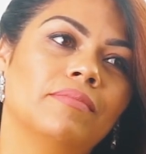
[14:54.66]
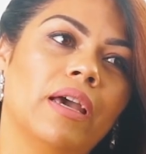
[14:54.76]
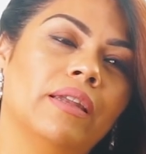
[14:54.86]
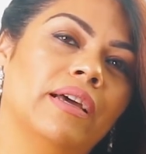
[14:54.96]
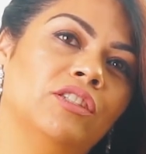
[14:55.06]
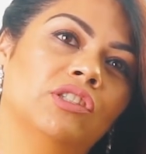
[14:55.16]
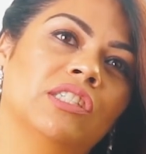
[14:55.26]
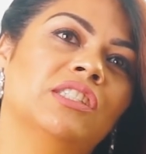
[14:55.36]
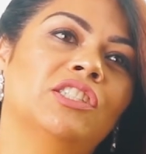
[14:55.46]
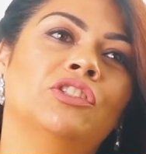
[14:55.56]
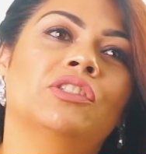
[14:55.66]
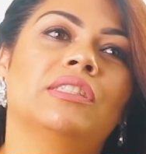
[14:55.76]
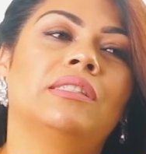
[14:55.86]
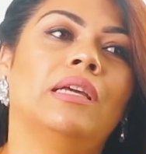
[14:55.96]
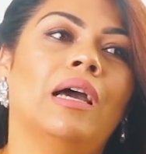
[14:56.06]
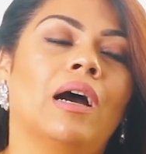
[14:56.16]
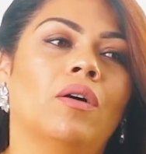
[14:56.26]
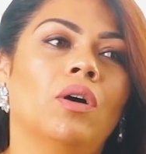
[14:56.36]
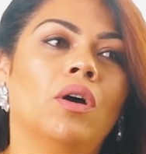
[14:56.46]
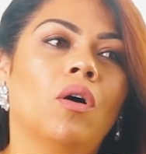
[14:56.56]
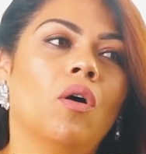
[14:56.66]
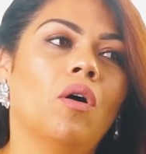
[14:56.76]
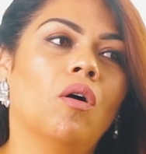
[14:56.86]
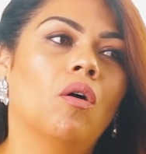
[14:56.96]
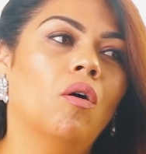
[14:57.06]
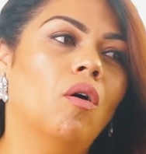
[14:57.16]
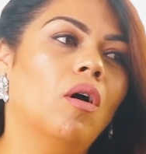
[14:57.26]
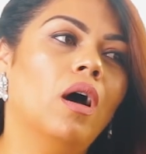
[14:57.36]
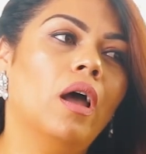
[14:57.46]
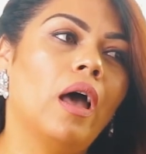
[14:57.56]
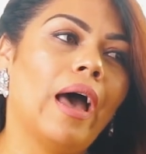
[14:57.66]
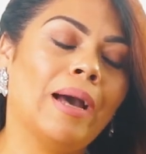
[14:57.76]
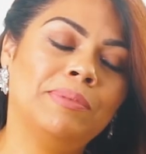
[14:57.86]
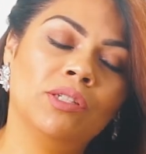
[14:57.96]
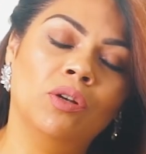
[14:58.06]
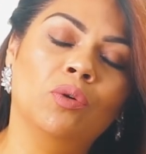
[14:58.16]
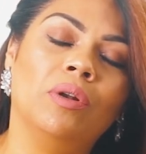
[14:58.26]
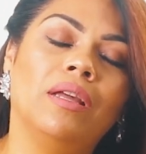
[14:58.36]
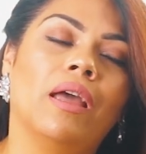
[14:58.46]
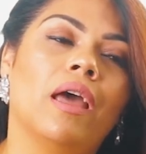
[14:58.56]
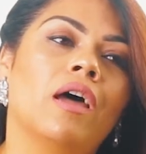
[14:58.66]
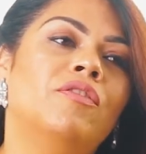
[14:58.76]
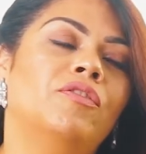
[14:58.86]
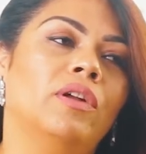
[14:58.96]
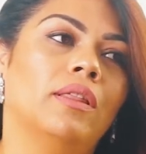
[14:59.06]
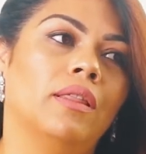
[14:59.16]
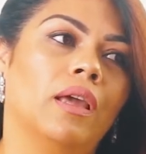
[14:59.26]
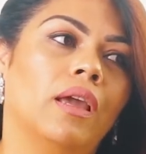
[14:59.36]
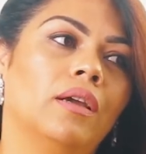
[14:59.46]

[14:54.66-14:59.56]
And I just continue to see how absolutely everything